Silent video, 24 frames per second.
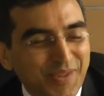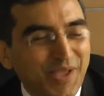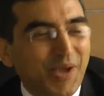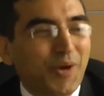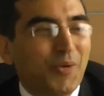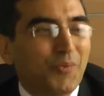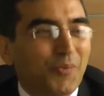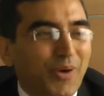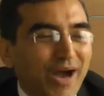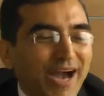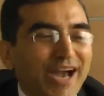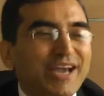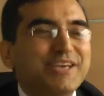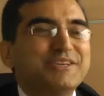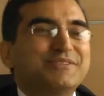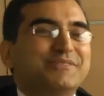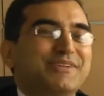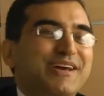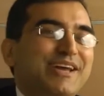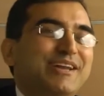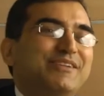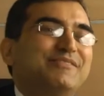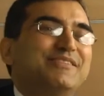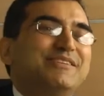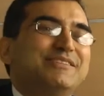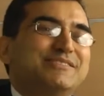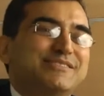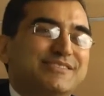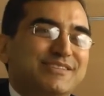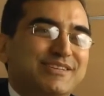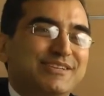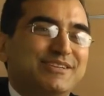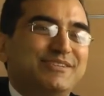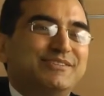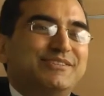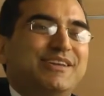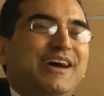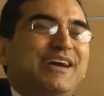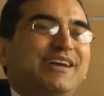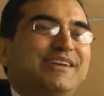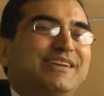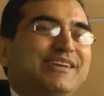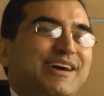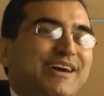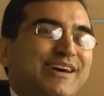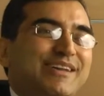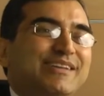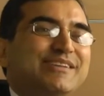why should I invest in a
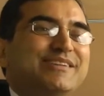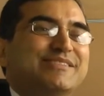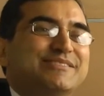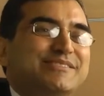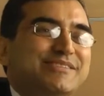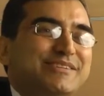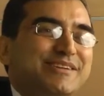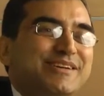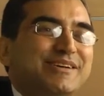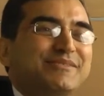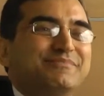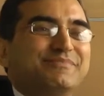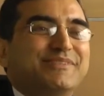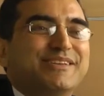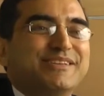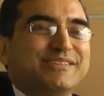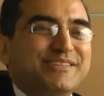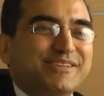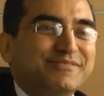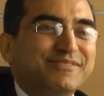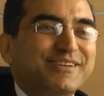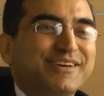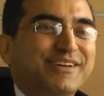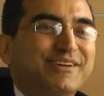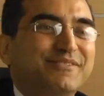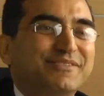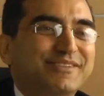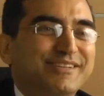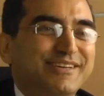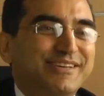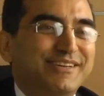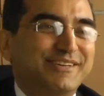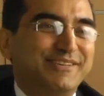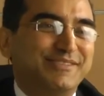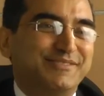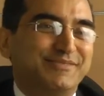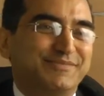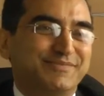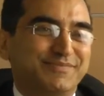tiny unlisted company somewhere out there?